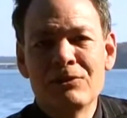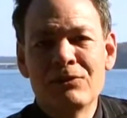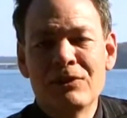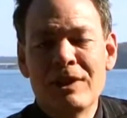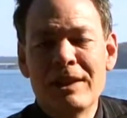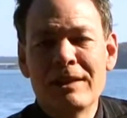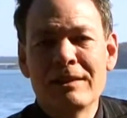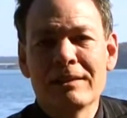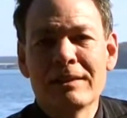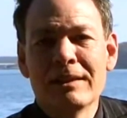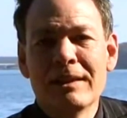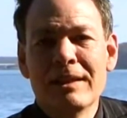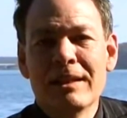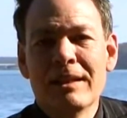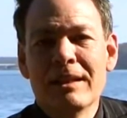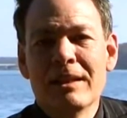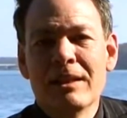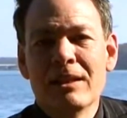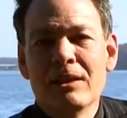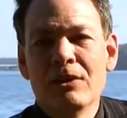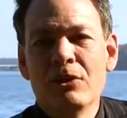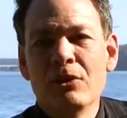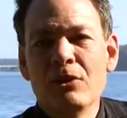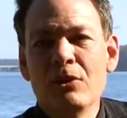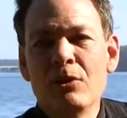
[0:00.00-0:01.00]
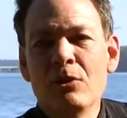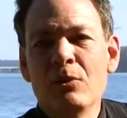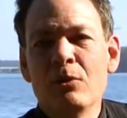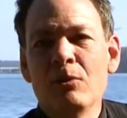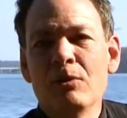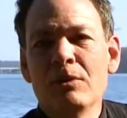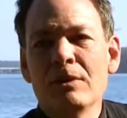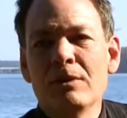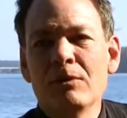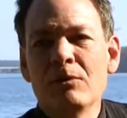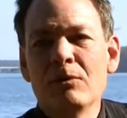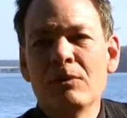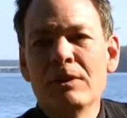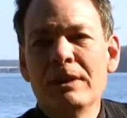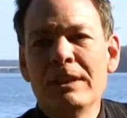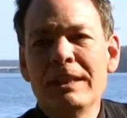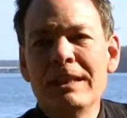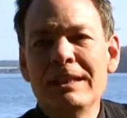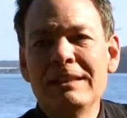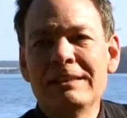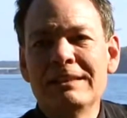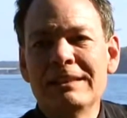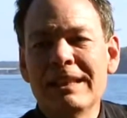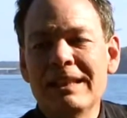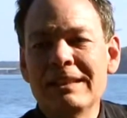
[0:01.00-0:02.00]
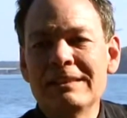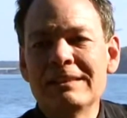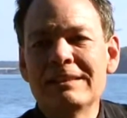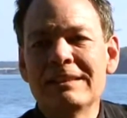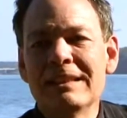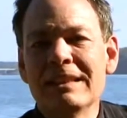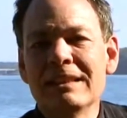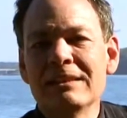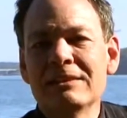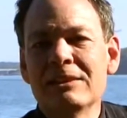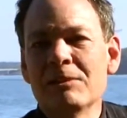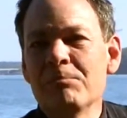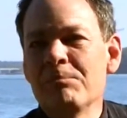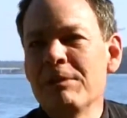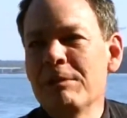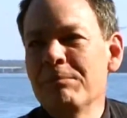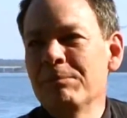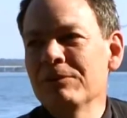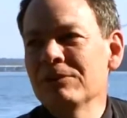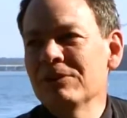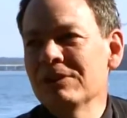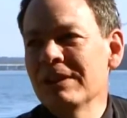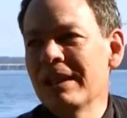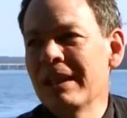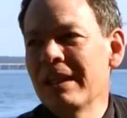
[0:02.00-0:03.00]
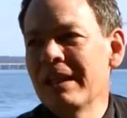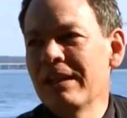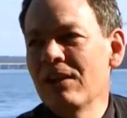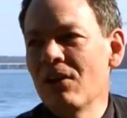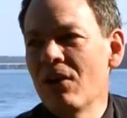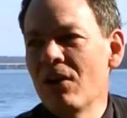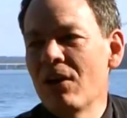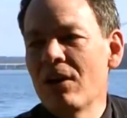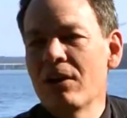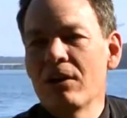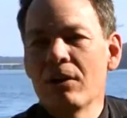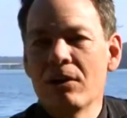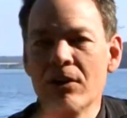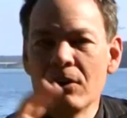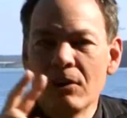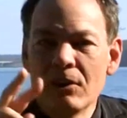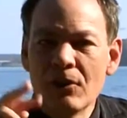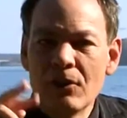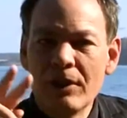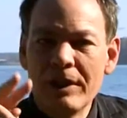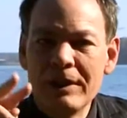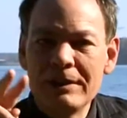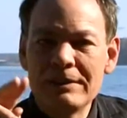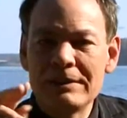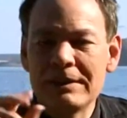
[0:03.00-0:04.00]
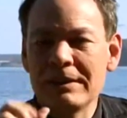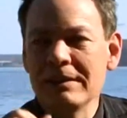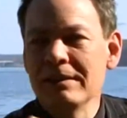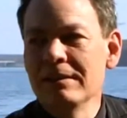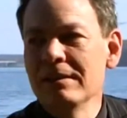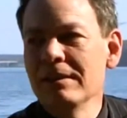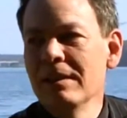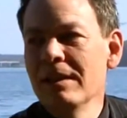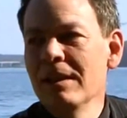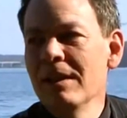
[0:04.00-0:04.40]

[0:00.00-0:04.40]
friend, who he says things that people say are crazy,